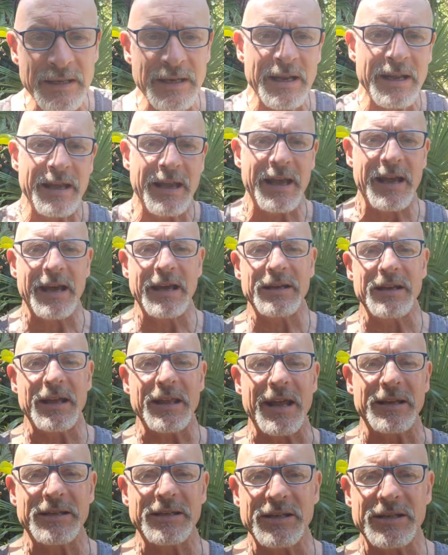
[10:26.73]
And
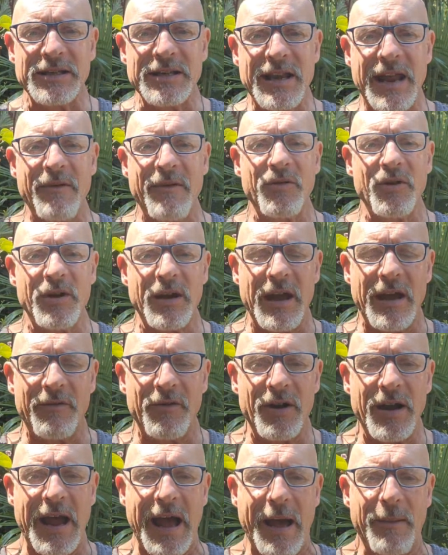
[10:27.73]
that just never,
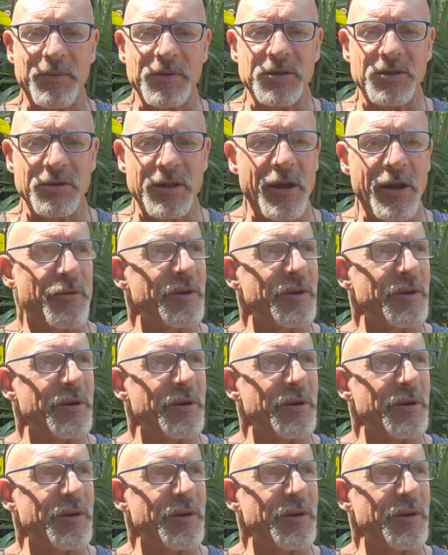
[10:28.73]
ever happens here. That would